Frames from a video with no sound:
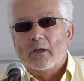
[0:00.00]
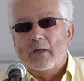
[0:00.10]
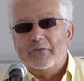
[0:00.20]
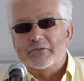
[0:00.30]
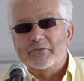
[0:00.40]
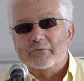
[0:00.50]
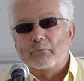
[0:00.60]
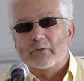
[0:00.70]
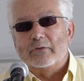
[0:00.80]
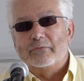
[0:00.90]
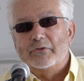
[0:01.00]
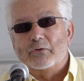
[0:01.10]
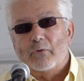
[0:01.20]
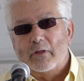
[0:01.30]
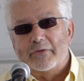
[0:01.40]
And this is what the Fish
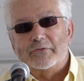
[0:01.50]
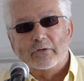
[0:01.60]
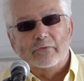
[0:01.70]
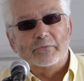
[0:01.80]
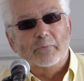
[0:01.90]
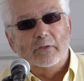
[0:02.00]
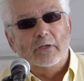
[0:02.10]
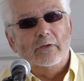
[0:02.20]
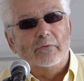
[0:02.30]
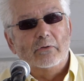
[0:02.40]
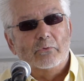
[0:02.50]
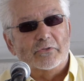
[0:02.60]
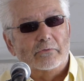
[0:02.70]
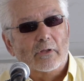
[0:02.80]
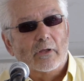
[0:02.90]
and Wildlife Service believed
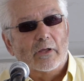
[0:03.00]
was